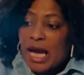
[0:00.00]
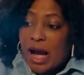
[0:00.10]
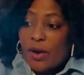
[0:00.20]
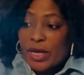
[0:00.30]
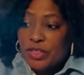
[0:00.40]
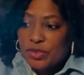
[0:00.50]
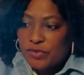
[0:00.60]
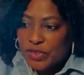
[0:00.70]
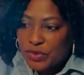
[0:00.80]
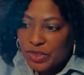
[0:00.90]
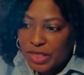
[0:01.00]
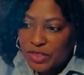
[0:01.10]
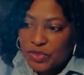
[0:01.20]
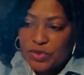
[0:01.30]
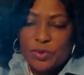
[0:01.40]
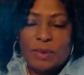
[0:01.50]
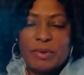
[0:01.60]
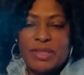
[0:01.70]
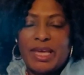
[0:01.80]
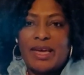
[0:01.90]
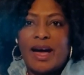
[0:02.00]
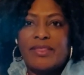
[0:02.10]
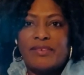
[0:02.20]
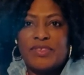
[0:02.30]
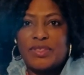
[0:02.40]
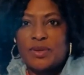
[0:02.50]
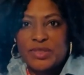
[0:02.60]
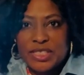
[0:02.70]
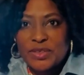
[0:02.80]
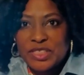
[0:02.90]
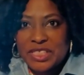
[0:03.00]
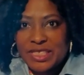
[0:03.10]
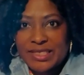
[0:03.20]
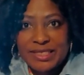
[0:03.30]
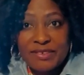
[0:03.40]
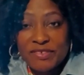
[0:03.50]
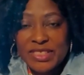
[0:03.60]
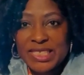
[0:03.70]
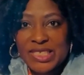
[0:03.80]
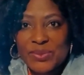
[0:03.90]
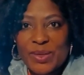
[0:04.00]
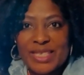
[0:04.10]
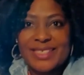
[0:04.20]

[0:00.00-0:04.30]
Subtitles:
I'll hand you over to Tari to talk about the other physiological changes in the first 6 weeks.